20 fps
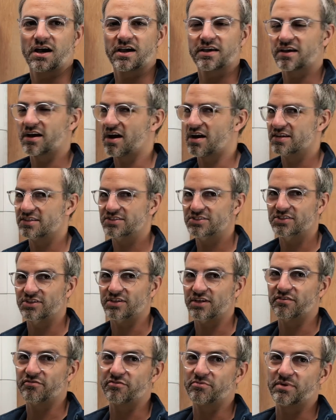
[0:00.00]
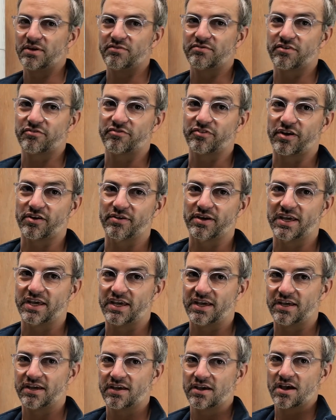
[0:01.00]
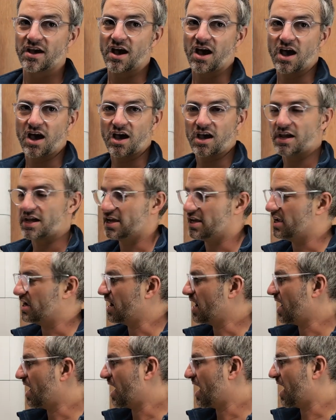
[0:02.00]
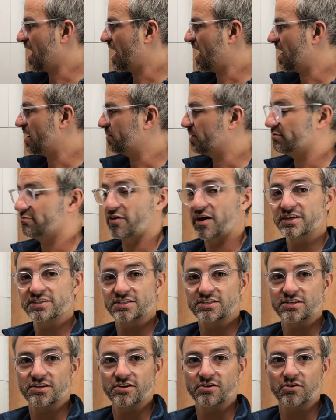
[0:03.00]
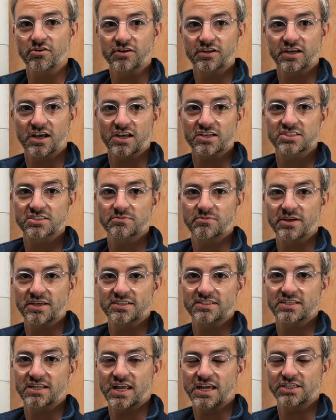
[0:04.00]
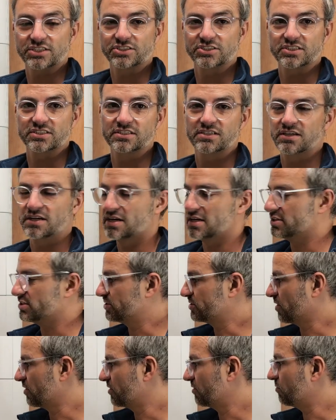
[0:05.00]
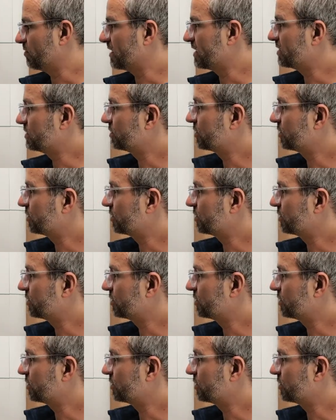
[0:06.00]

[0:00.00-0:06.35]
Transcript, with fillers: Hi guys, Julian from Evoflo here. I am inviting you on a customer installation so that we can